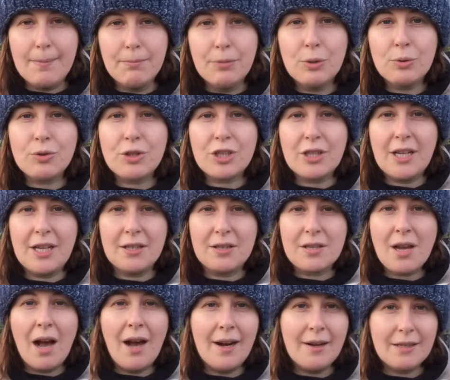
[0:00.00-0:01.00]
mulch the
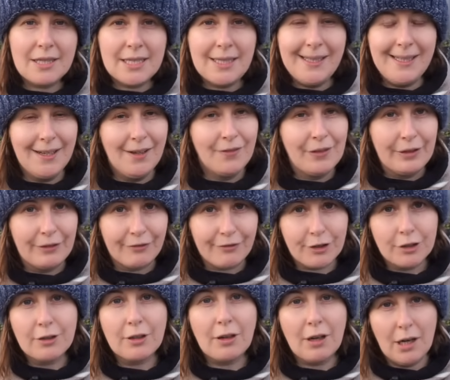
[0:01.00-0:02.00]
entirety of the
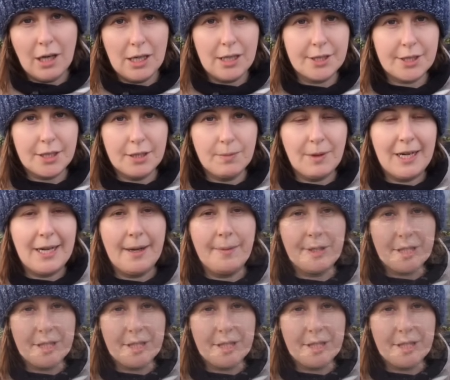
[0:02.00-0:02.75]
front garden when I